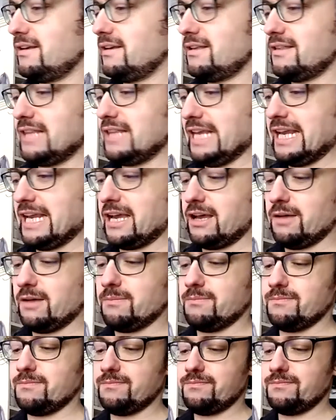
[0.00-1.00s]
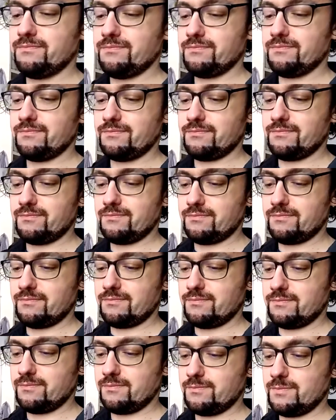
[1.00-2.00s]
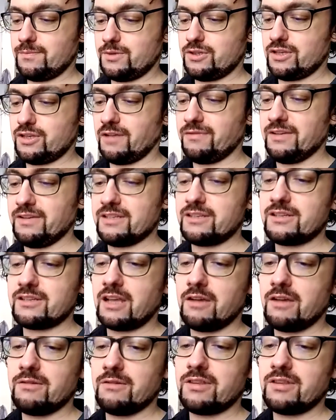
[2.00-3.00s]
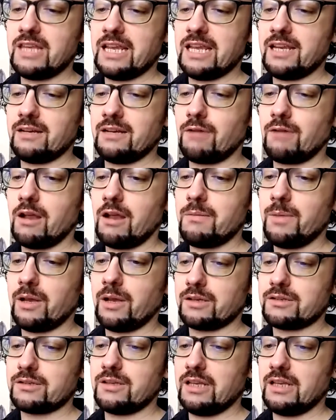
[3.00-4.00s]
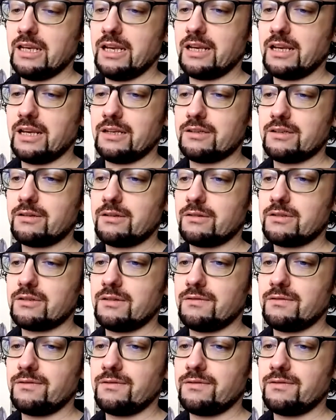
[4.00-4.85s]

the stuff is so thick and robust that you can sort of